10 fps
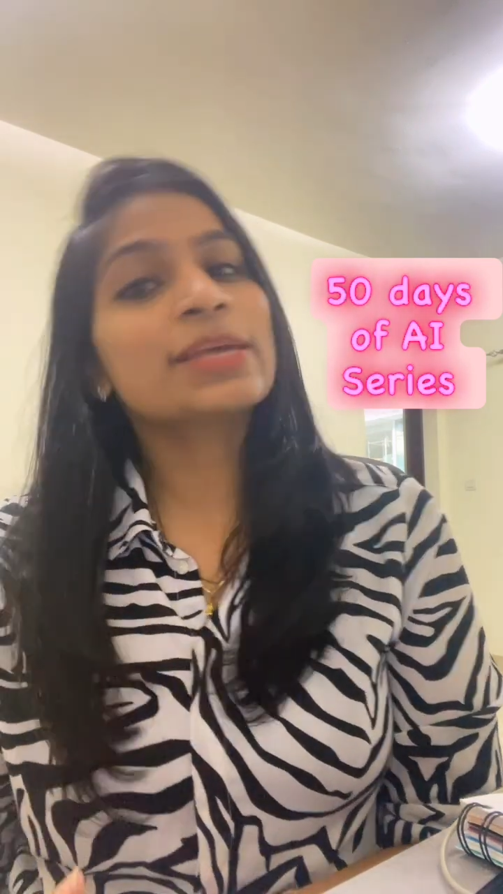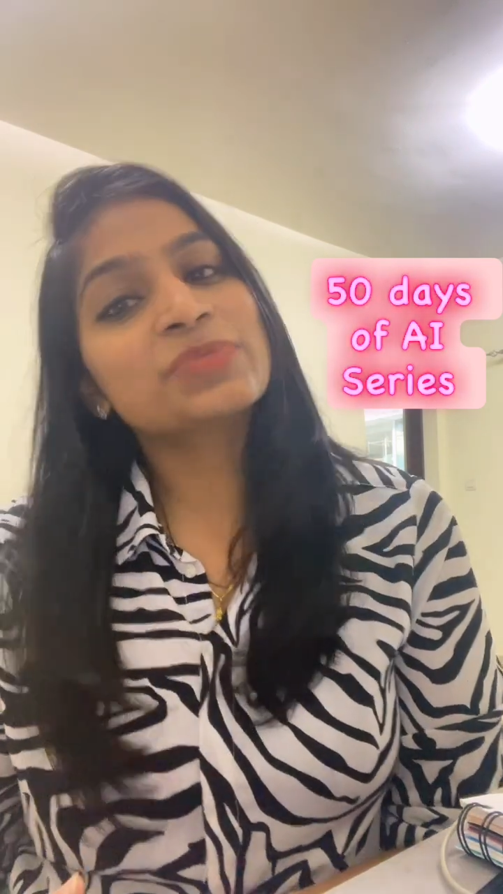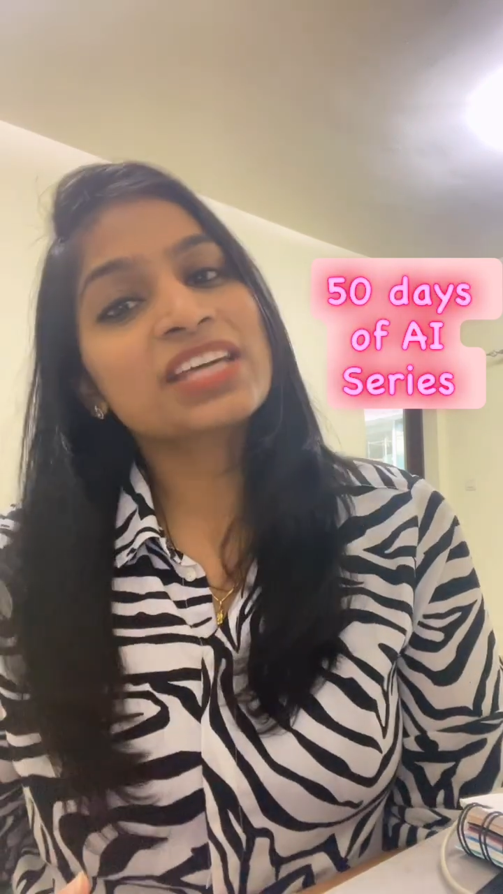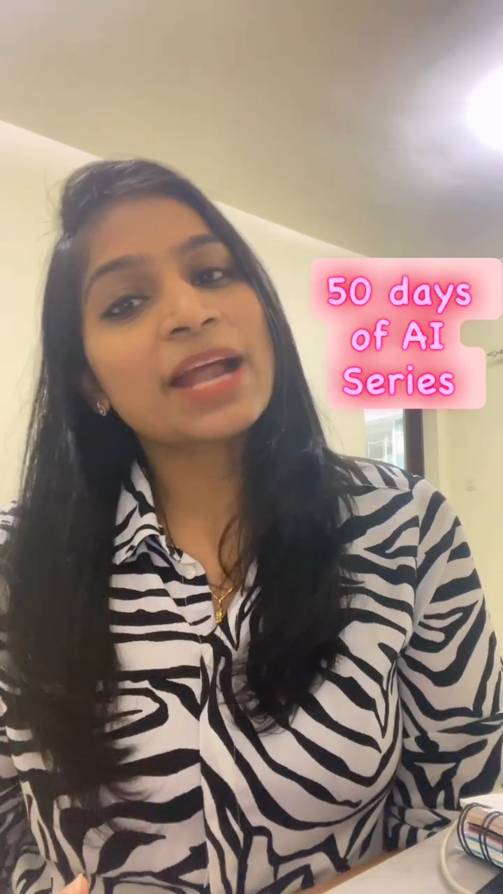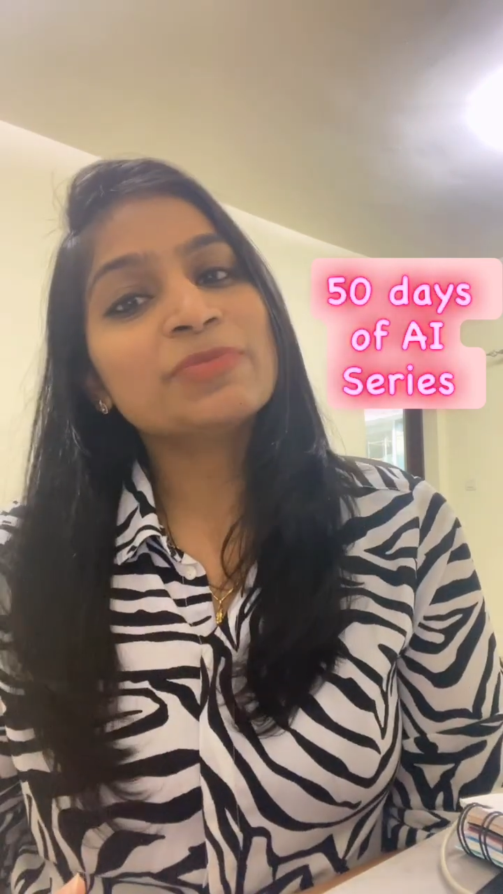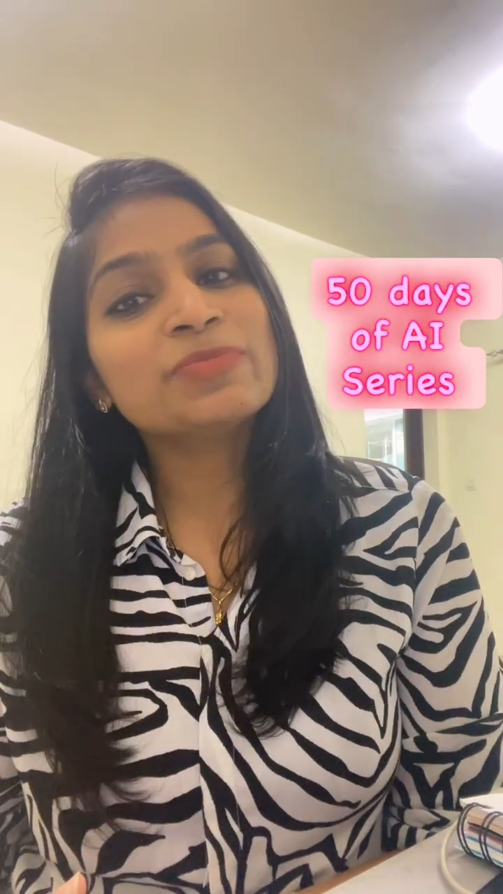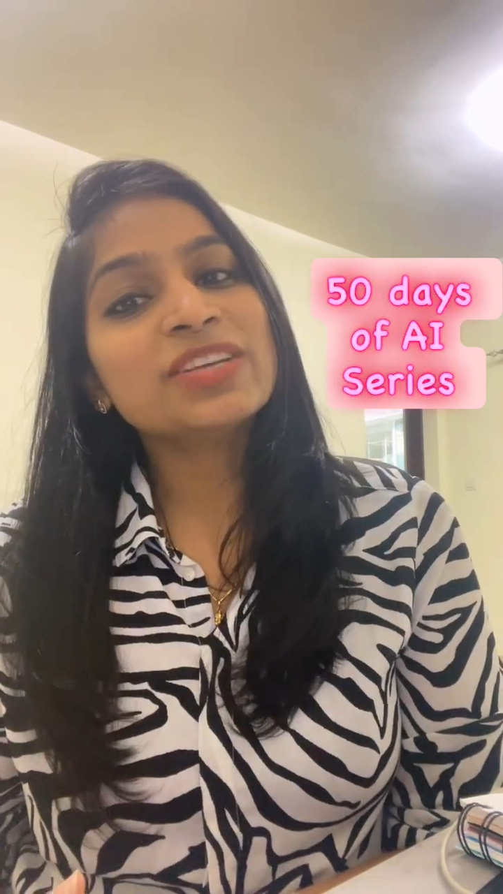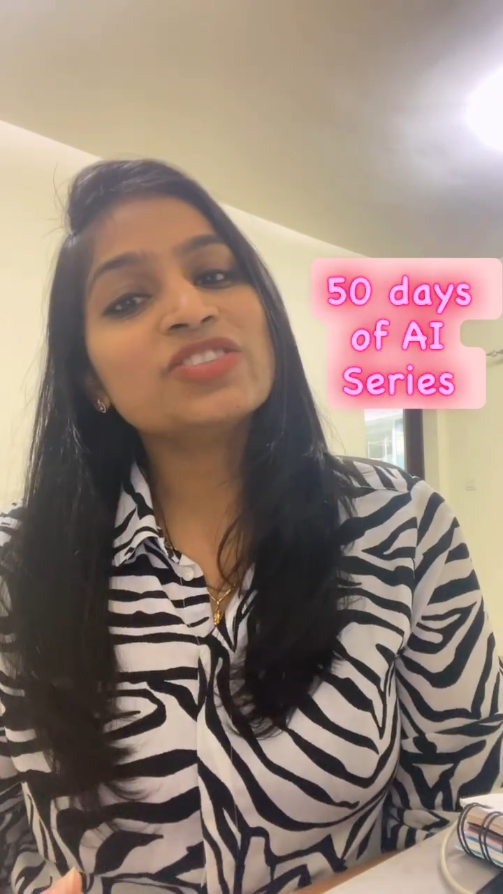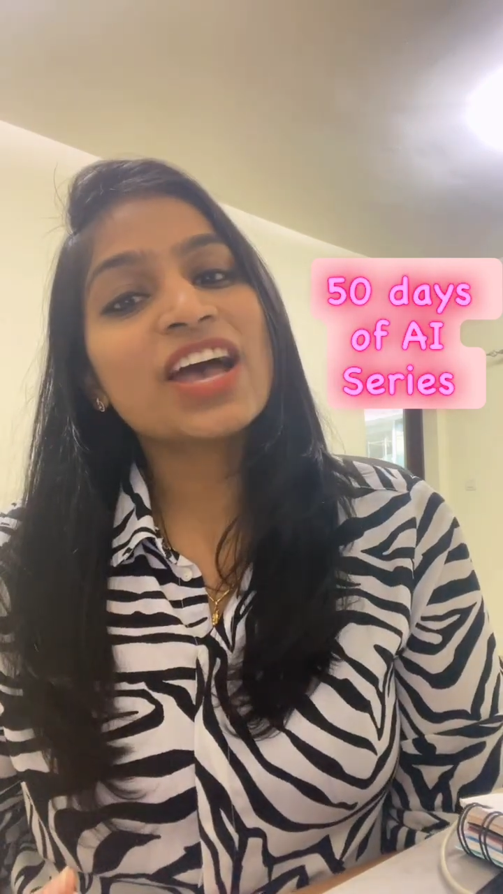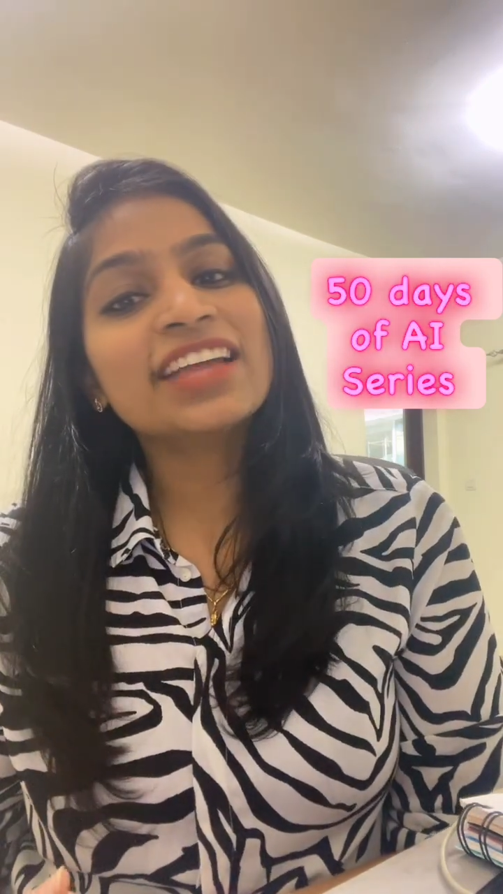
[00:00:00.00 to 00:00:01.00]
subscribe to
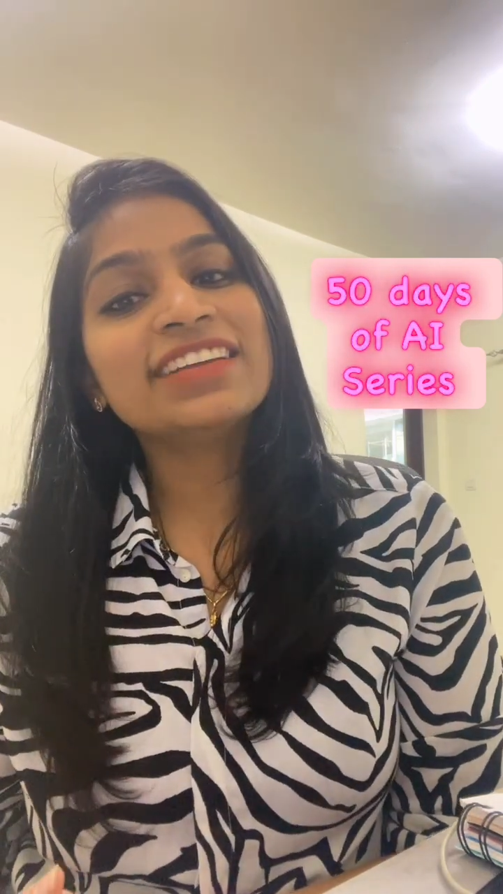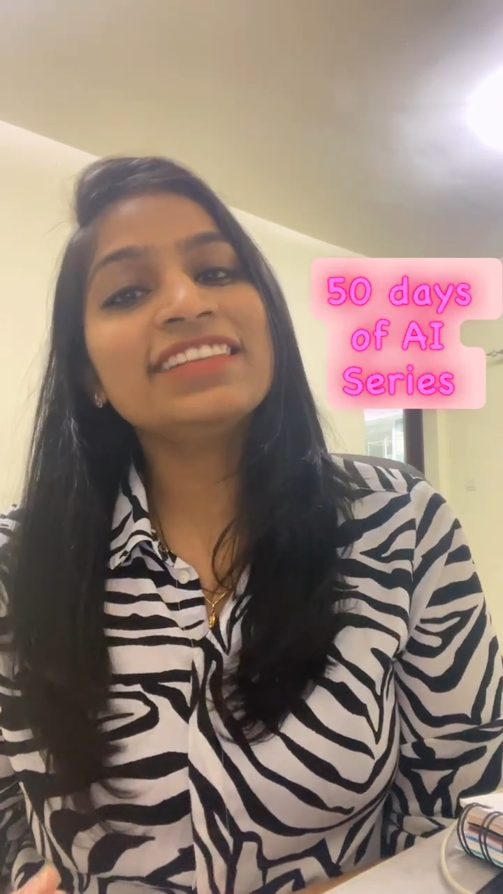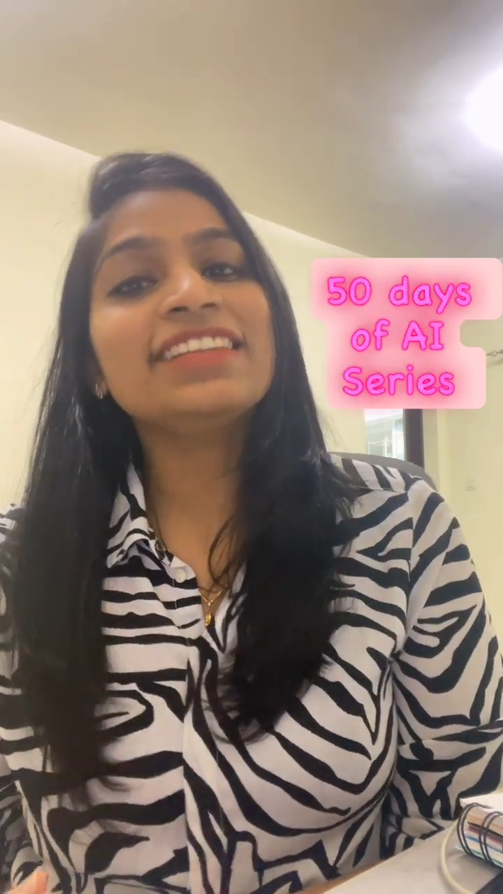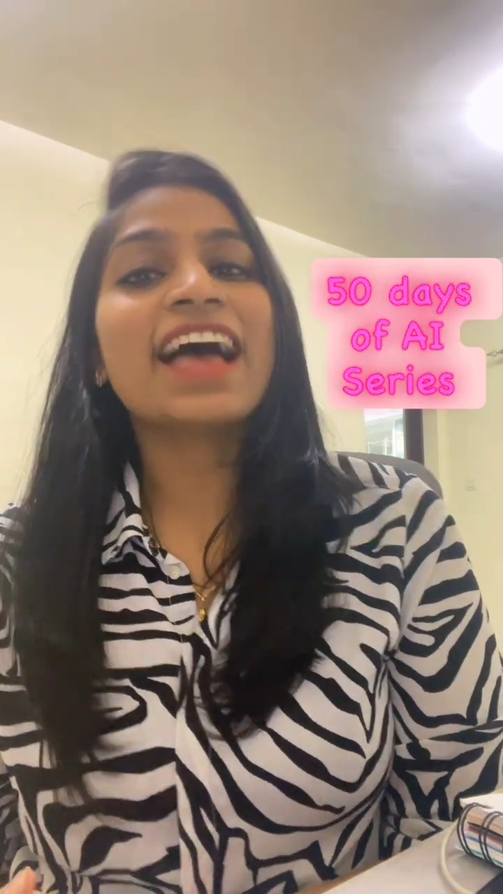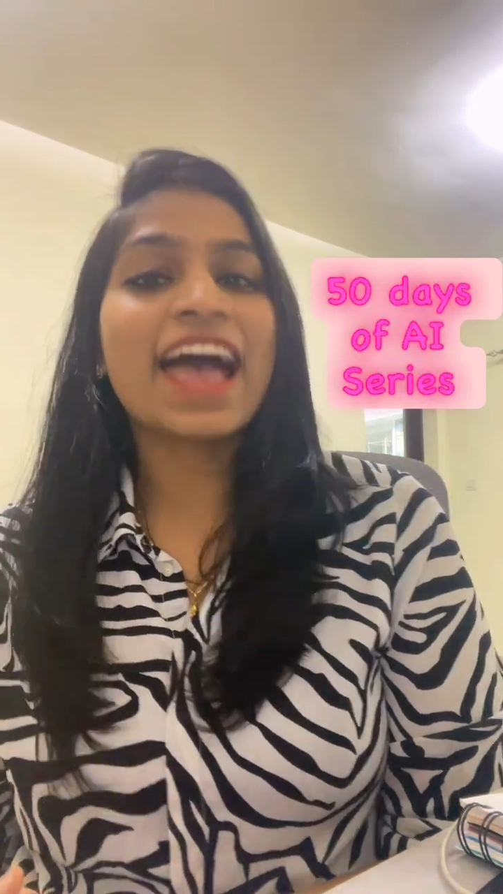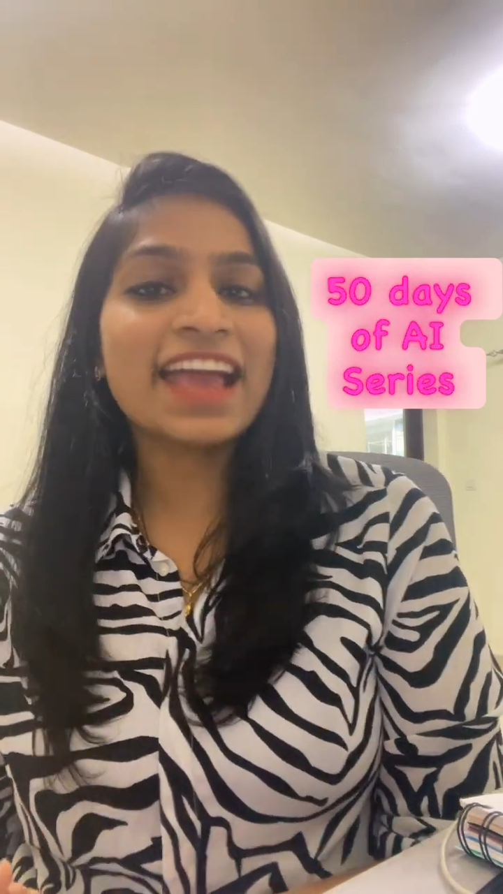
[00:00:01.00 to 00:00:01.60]
my channel